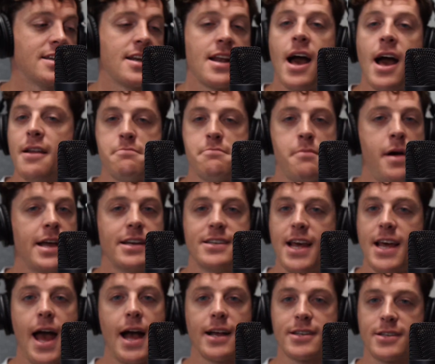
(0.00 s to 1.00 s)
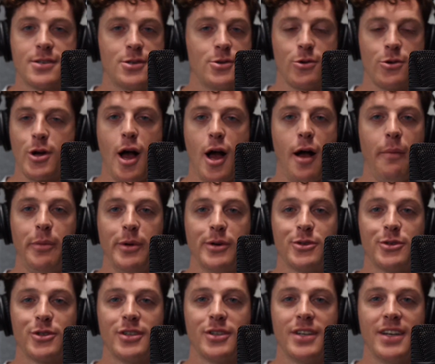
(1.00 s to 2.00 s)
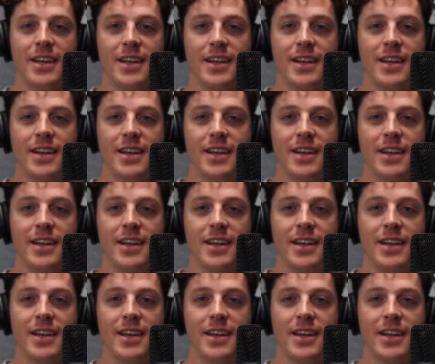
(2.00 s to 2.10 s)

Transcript: not my task to accomplish.